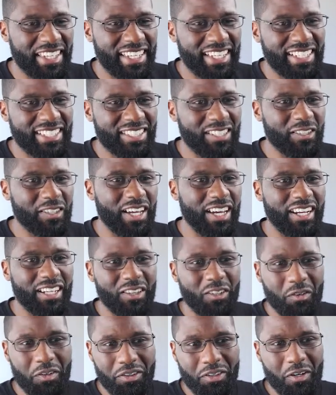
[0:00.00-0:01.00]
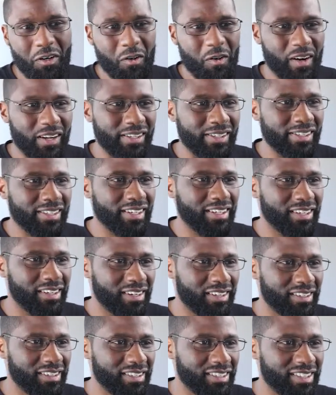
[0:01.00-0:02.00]
so you got a lower third right
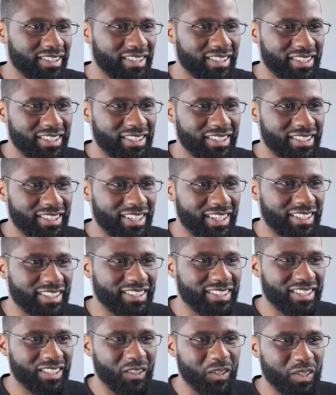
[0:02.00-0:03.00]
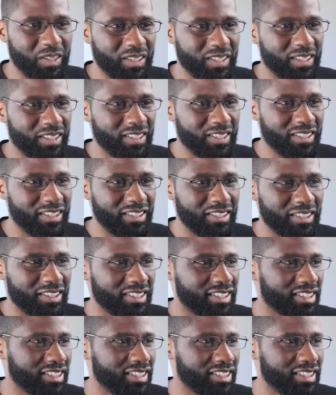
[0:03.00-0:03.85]
there. Yeah, this lower third.